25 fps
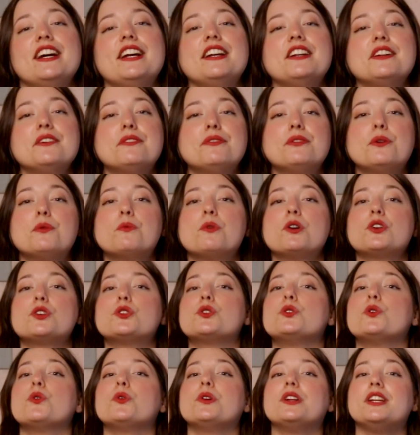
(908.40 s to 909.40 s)
And if you want
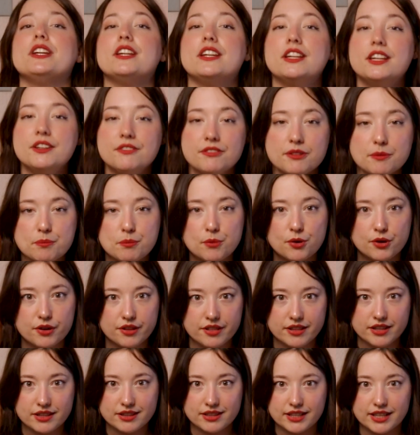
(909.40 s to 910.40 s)
to know even
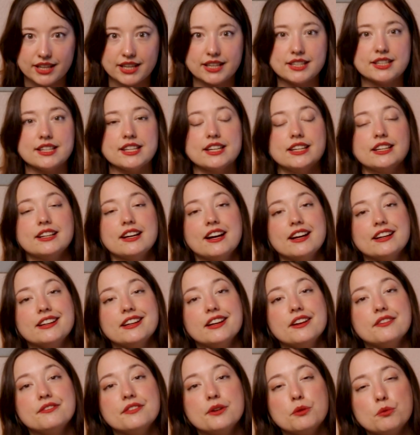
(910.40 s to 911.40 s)
more than that, then I
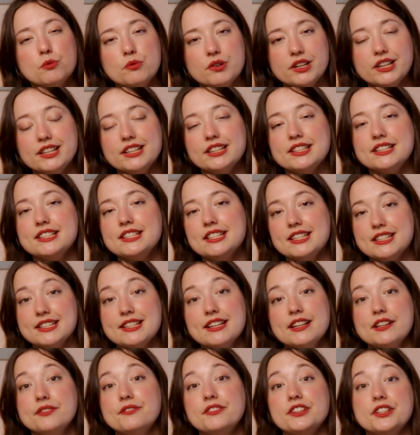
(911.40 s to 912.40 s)
have a really
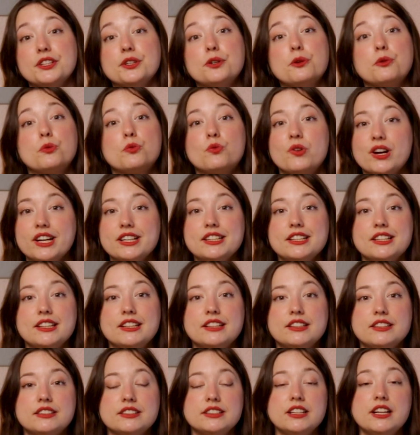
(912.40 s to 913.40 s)
detailed video right
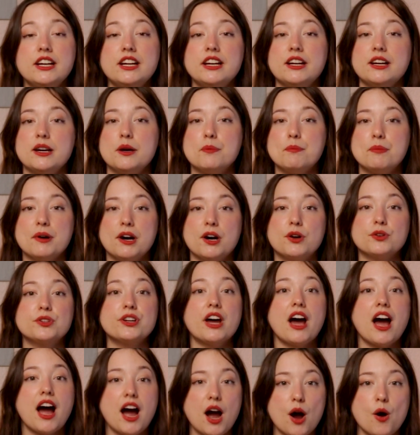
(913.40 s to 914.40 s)
here about
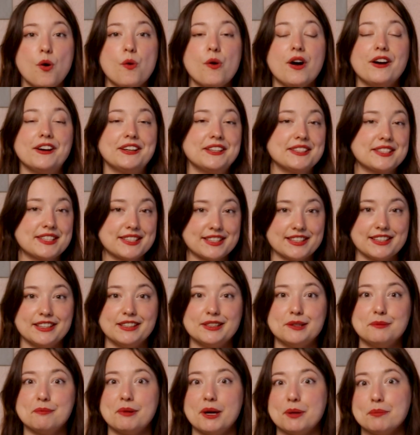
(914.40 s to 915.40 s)
how I
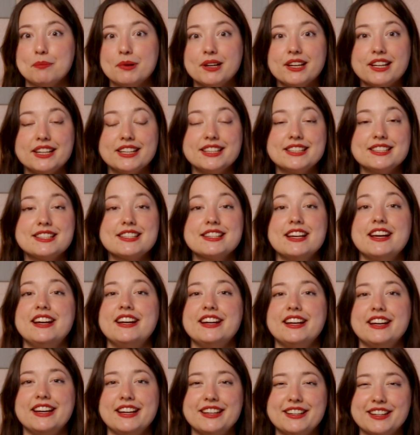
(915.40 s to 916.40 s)
sell my plants,
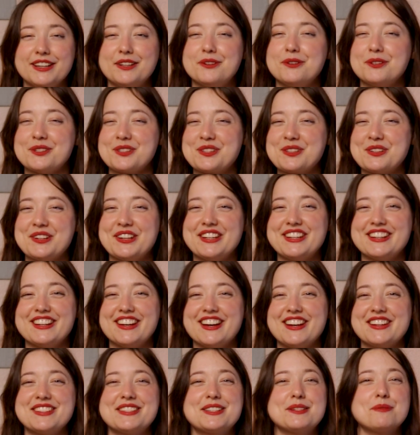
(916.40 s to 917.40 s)
and I also
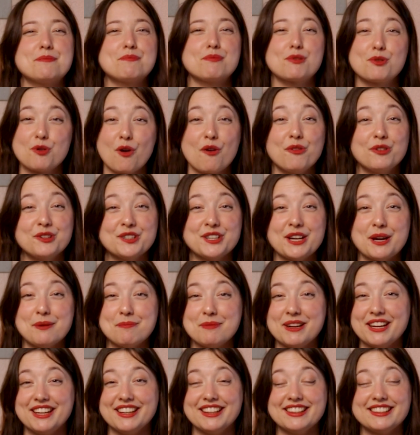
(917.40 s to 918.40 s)
analyze the profit I
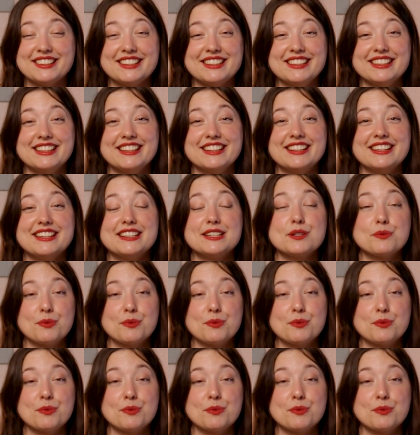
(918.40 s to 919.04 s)
made in